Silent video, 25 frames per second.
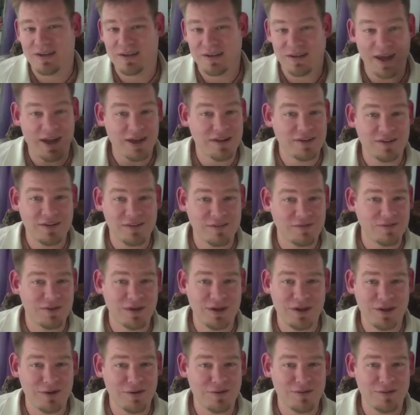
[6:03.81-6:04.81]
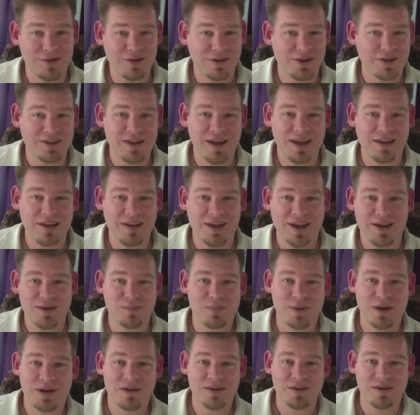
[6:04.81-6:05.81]
like this video, click that
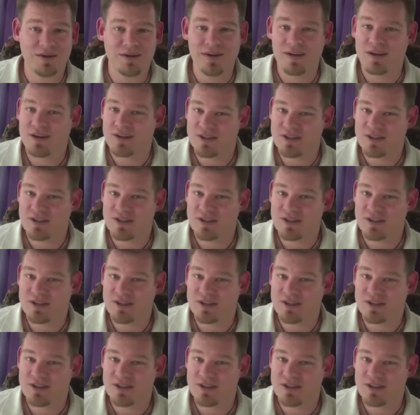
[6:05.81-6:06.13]
like button,